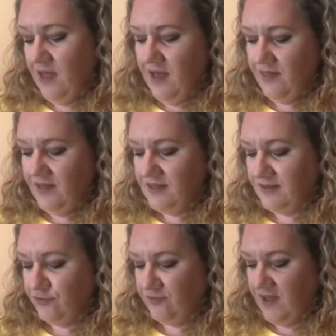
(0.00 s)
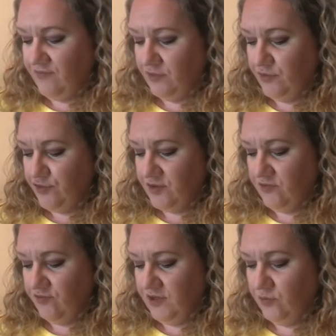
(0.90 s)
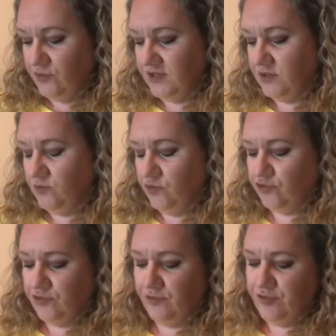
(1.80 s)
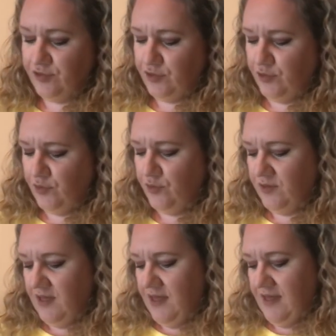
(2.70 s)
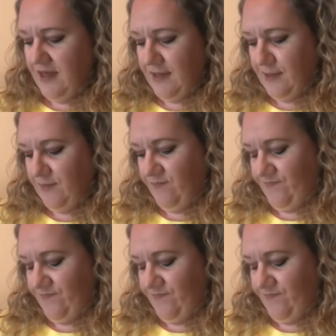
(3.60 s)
And this is Revolution Reloaded Neutrals 2. I